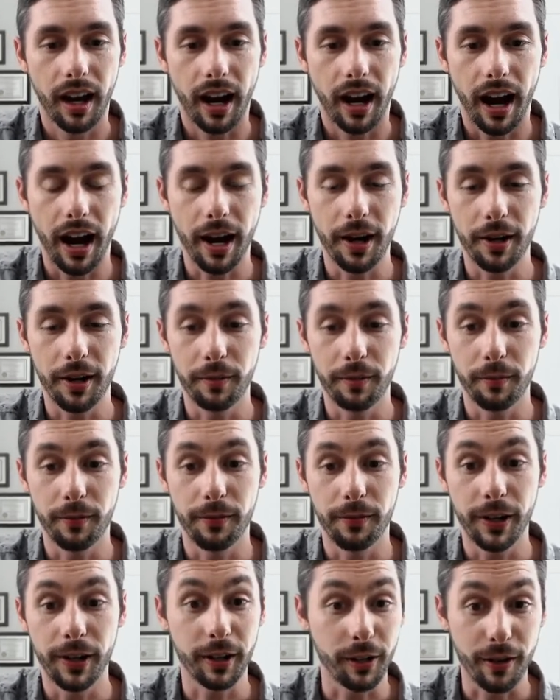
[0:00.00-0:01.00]
I am
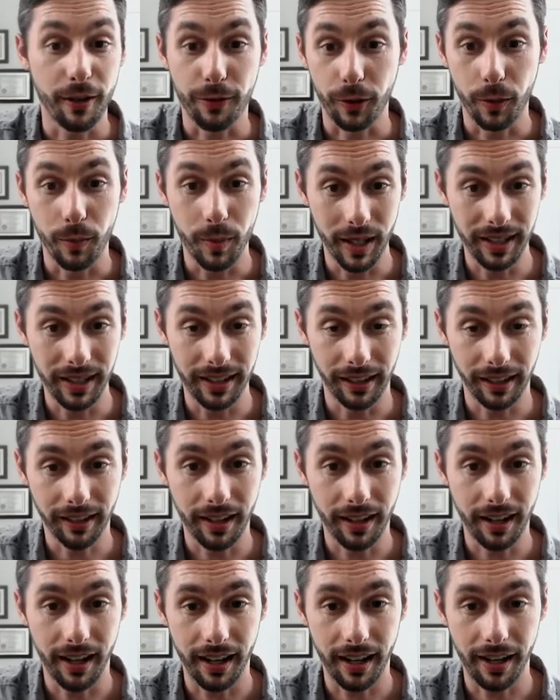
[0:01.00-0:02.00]
very grateful to be here.
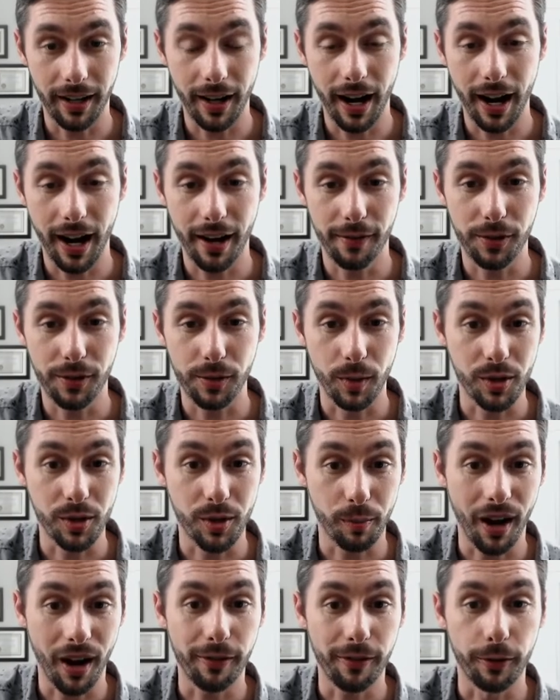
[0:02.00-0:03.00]
I have switched
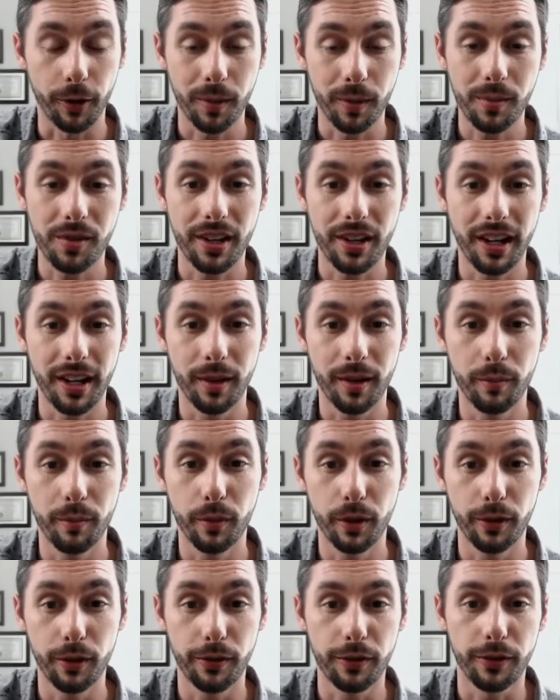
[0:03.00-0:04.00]
platforms and
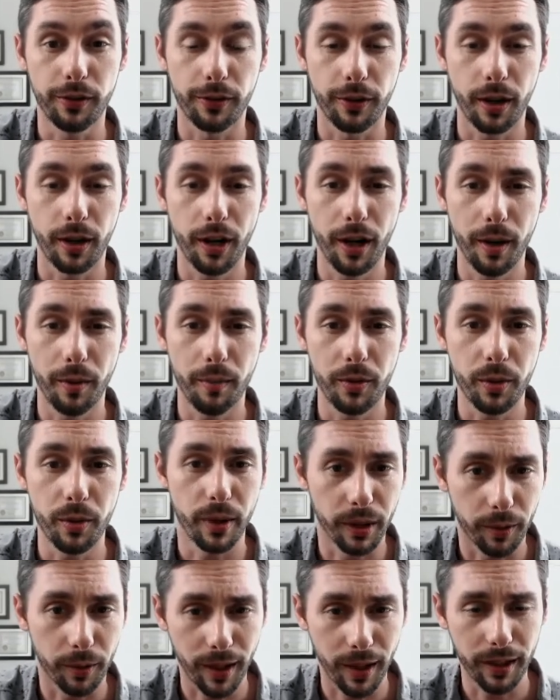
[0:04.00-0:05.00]
moved from doing
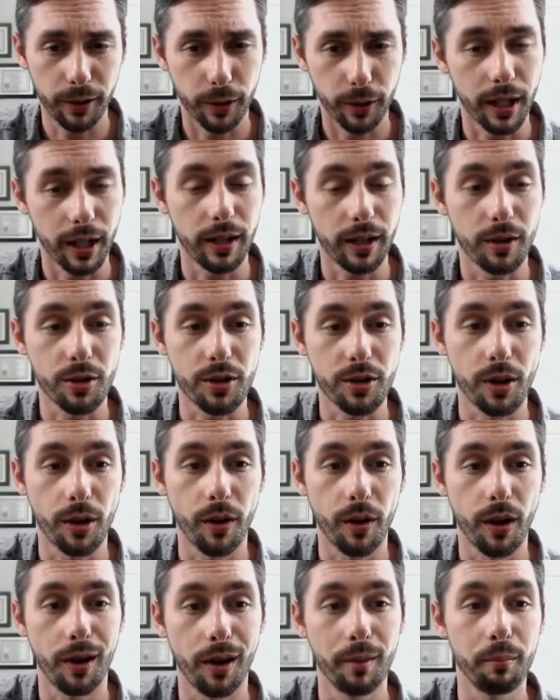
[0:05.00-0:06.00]
a regular radio
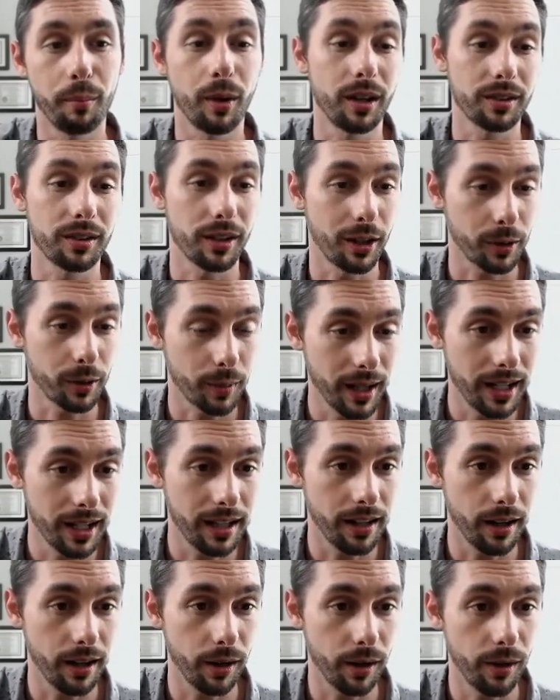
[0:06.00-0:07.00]
show on Blog Talk
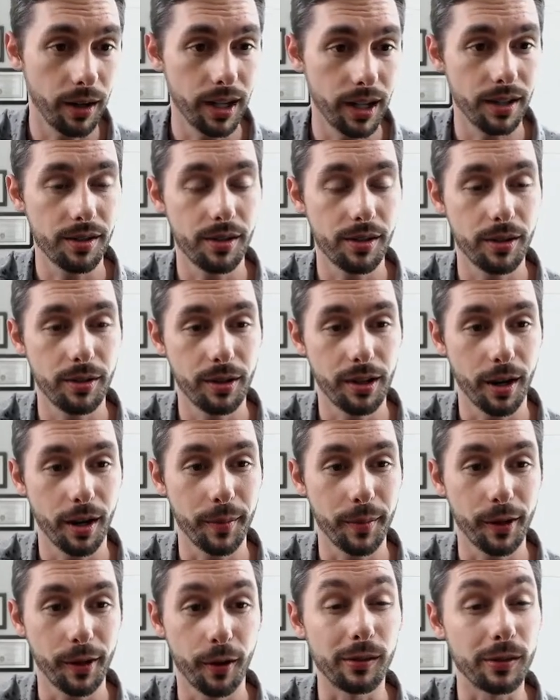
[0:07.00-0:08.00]
Radio into
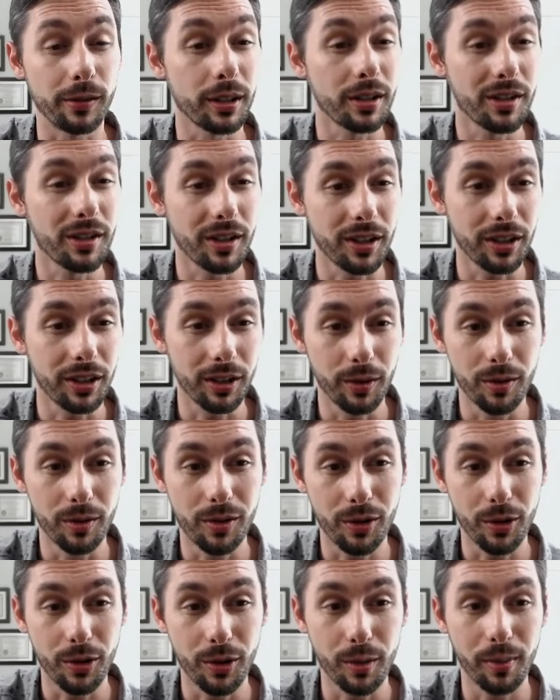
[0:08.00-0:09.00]
coming over to
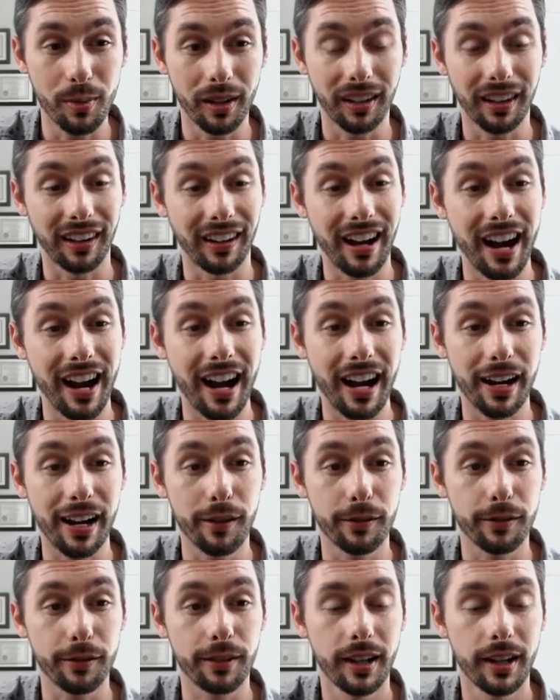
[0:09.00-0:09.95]
YouTube Live.